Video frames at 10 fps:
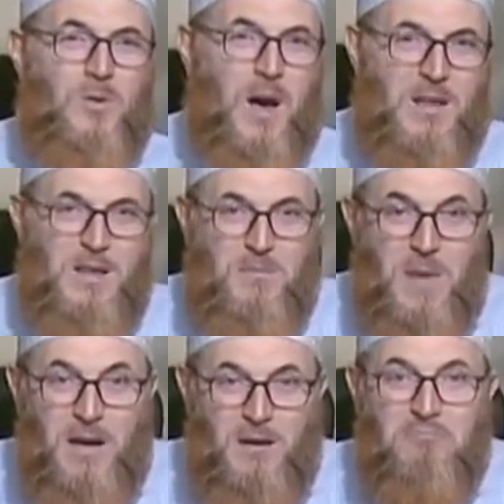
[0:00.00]
dua they
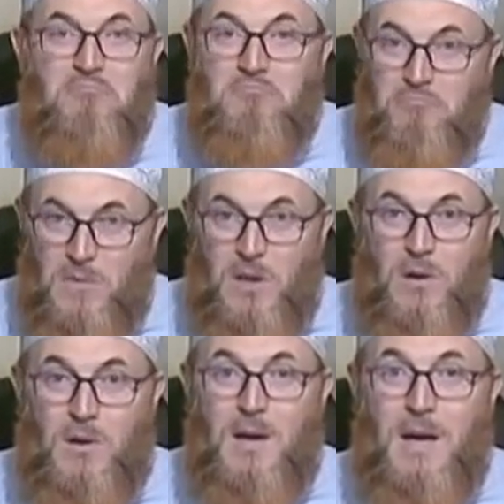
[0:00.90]
made, you
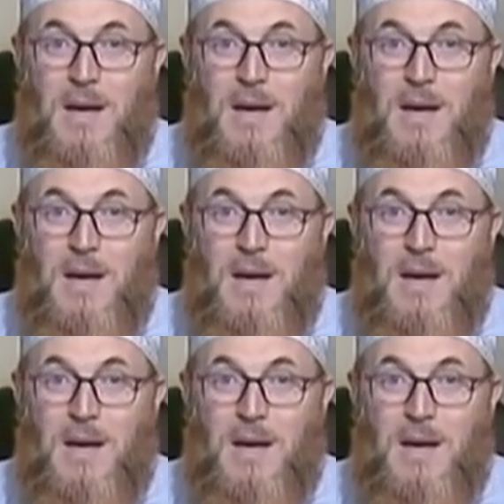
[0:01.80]
know.